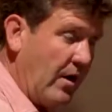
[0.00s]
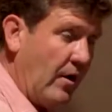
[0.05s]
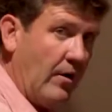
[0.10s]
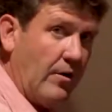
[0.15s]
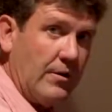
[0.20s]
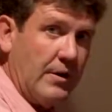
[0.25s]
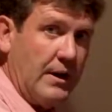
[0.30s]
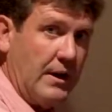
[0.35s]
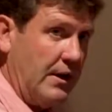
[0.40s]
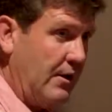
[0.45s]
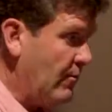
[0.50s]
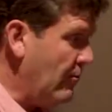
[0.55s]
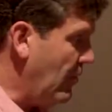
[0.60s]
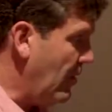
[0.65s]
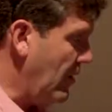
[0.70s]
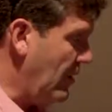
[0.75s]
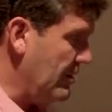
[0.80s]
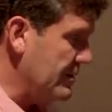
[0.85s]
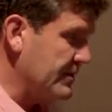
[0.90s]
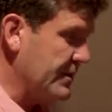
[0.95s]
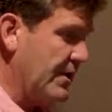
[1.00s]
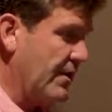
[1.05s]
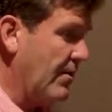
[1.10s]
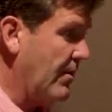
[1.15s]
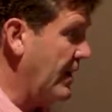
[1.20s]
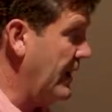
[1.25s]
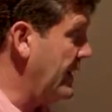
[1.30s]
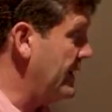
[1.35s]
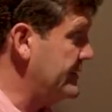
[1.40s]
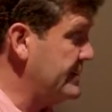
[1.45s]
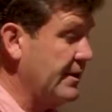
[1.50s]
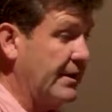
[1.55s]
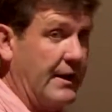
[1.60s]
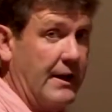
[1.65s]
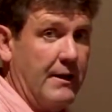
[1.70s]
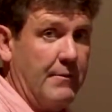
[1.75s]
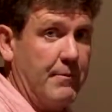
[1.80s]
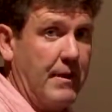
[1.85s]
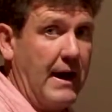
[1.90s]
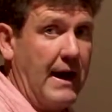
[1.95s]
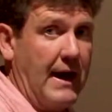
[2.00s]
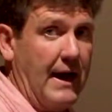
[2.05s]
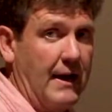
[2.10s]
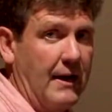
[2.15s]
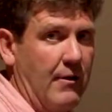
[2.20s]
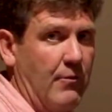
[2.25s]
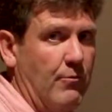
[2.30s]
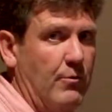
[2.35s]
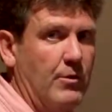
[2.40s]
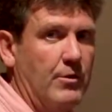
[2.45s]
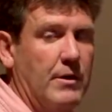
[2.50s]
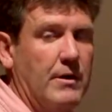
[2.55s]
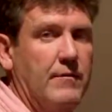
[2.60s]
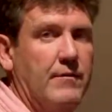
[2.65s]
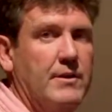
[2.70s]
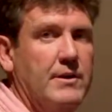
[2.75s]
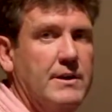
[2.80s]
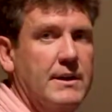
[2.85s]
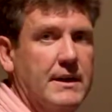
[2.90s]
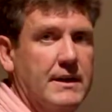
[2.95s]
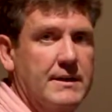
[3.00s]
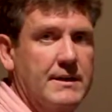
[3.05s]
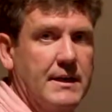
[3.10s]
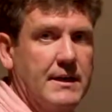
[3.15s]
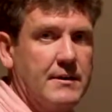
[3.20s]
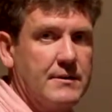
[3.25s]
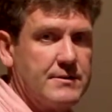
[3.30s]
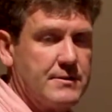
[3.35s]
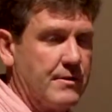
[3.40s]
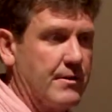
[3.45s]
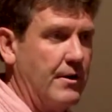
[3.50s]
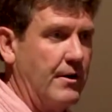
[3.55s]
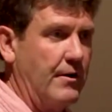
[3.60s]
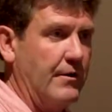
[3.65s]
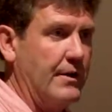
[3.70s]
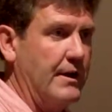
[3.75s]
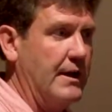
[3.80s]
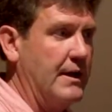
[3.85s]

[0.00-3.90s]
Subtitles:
call knee walls that are insulated behind it. We'll give you details on all